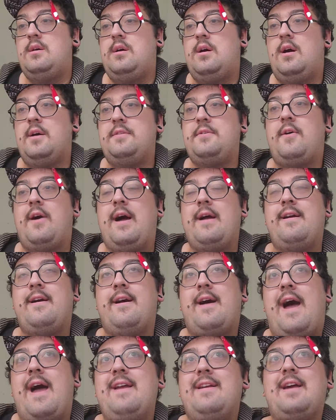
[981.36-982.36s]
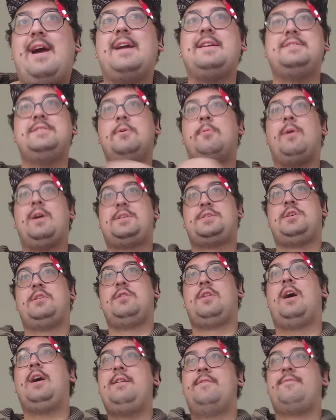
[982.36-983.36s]
Although I do watch a
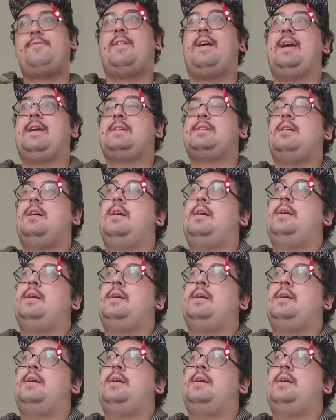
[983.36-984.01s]
lot of like